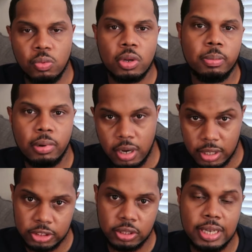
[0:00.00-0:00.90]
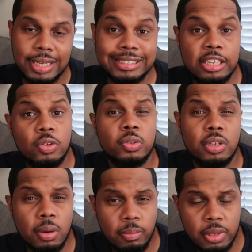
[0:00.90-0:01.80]
want to prioritize
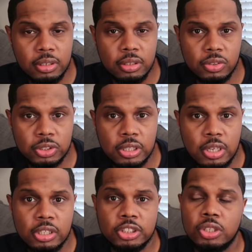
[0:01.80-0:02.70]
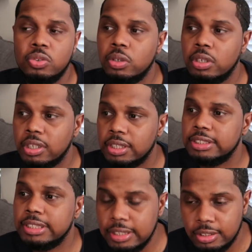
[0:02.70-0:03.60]
healthier meals so you can
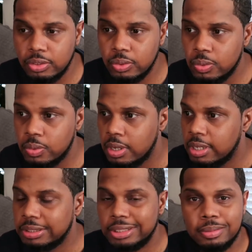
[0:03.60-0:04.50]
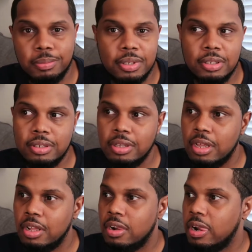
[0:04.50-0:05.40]
continue to be
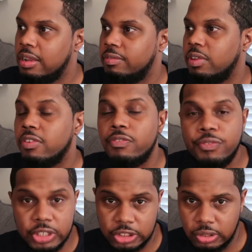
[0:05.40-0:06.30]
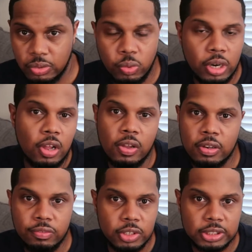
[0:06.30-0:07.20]
efficient with all
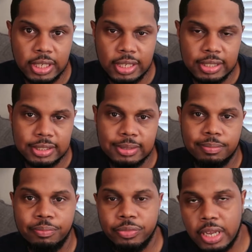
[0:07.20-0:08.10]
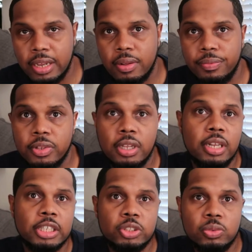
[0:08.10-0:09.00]
of your tasks. Now, the
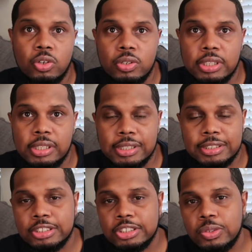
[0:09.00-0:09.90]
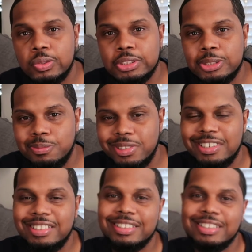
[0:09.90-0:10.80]
next one on the list is going to
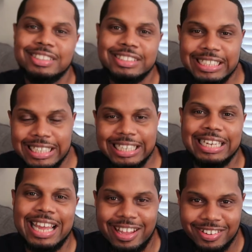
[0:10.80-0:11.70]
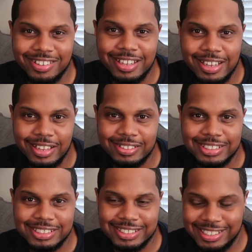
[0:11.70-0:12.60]
be to get out of the house.